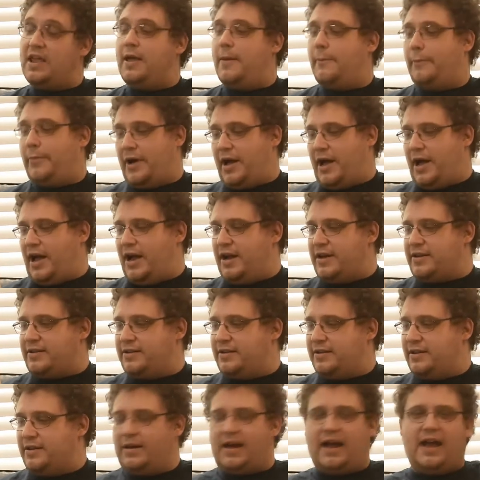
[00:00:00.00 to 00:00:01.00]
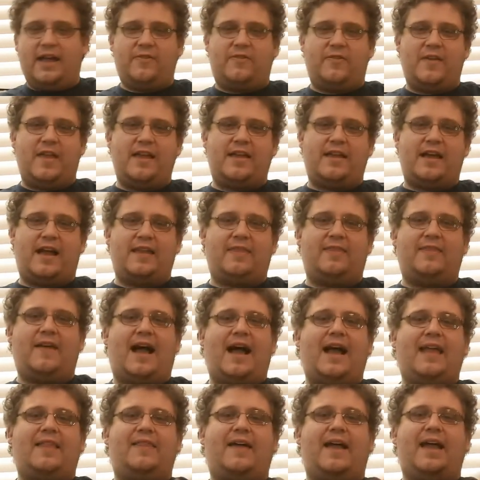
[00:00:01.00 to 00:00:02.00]
but
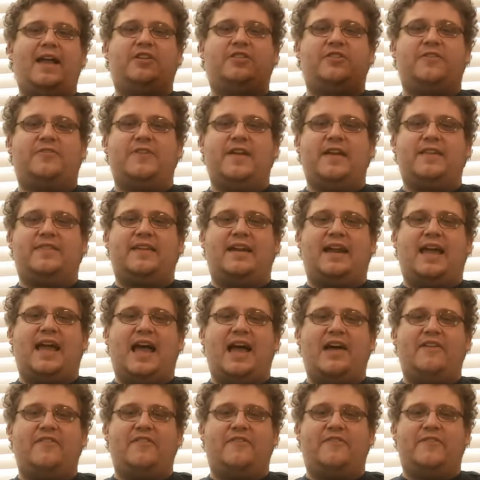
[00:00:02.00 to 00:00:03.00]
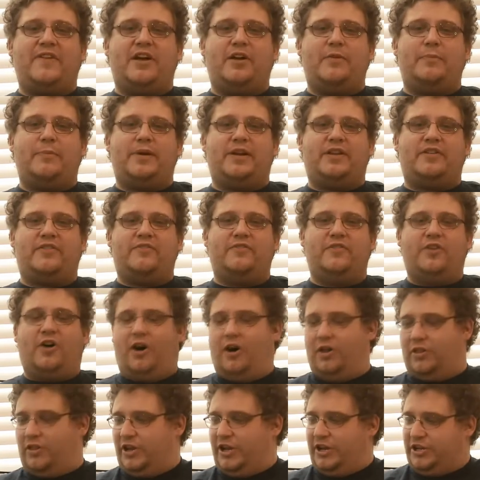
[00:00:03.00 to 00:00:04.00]
I like to think that I have a fair bit of
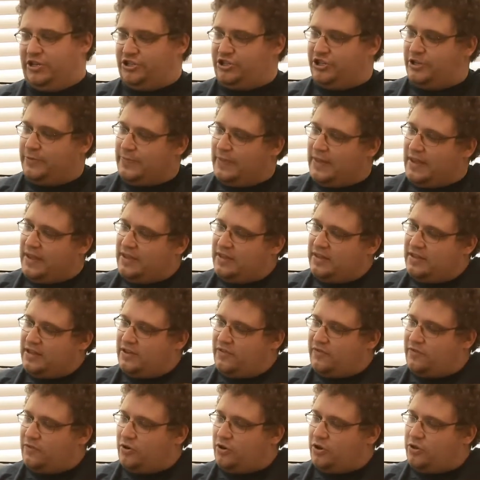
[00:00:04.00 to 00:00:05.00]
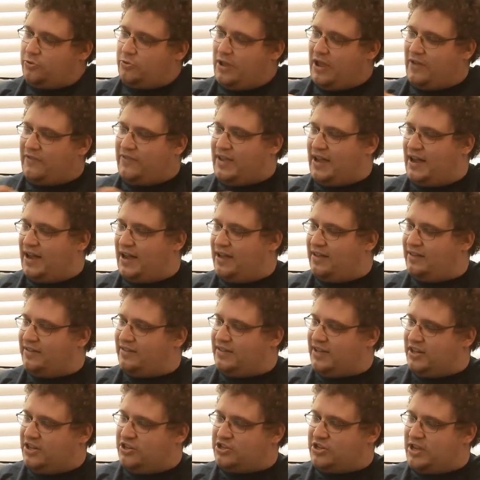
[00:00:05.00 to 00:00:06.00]
knowledge. Then, of course, we have the
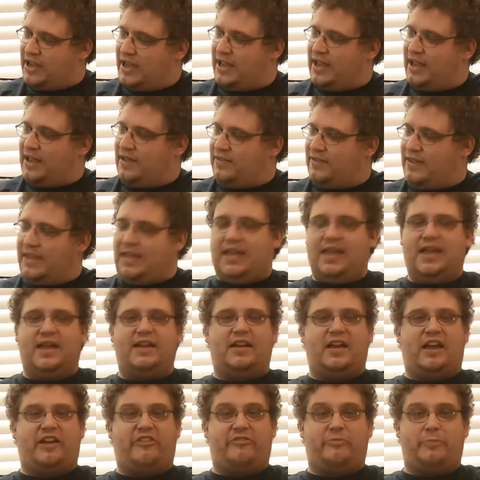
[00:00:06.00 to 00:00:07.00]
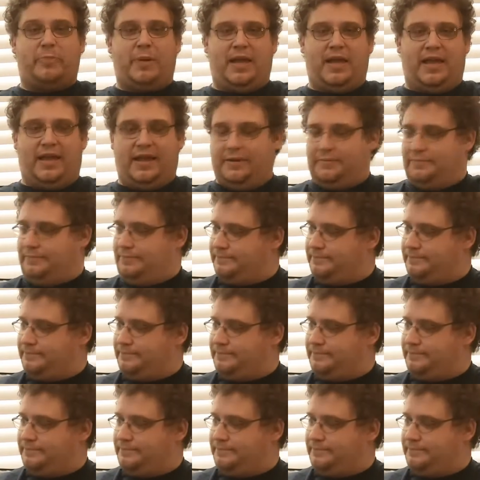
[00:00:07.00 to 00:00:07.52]
ISTJ and the ENFP.